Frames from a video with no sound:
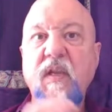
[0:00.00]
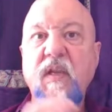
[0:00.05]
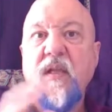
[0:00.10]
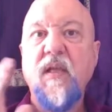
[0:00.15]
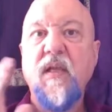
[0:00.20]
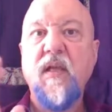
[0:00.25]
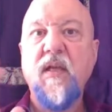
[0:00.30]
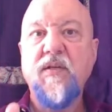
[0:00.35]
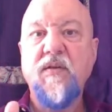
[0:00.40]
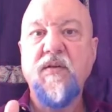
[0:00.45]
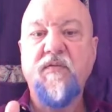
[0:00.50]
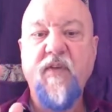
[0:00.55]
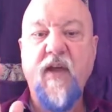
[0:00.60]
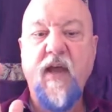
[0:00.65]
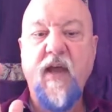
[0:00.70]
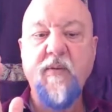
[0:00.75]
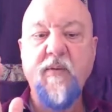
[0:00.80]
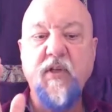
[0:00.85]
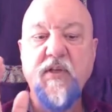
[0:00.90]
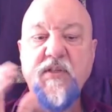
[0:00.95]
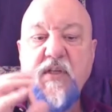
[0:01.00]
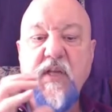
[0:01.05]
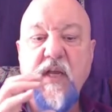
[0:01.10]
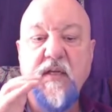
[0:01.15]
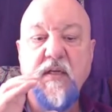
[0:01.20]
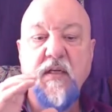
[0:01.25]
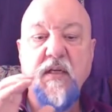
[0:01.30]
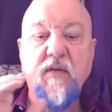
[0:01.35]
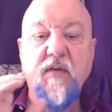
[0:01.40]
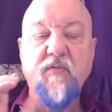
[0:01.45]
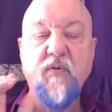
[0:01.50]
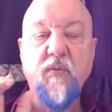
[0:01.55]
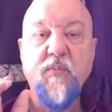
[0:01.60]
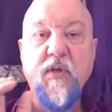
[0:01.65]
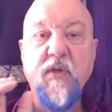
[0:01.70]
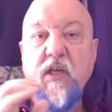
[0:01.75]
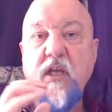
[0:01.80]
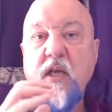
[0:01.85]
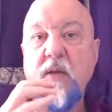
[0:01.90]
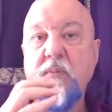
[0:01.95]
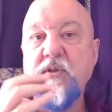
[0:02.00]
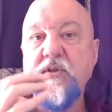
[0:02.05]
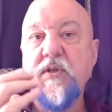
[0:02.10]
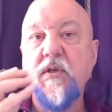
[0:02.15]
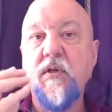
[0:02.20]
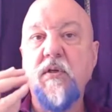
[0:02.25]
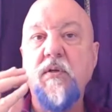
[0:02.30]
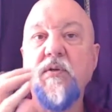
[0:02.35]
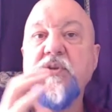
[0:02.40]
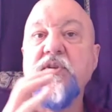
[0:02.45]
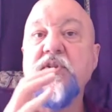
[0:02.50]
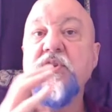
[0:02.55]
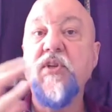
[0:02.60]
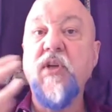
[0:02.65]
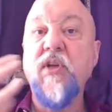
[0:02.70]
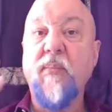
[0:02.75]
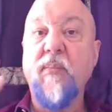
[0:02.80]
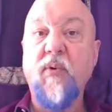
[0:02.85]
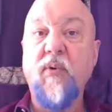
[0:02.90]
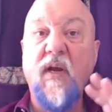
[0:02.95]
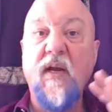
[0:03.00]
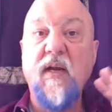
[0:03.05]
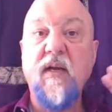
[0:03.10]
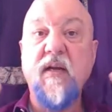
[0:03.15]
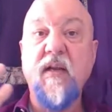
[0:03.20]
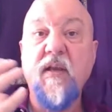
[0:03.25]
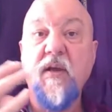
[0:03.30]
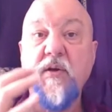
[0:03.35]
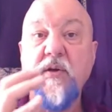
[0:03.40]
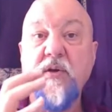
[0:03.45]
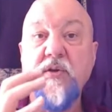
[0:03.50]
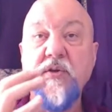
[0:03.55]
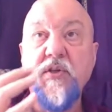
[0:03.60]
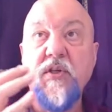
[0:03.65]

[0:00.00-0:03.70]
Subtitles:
It's a fabulous technique for being able to separate those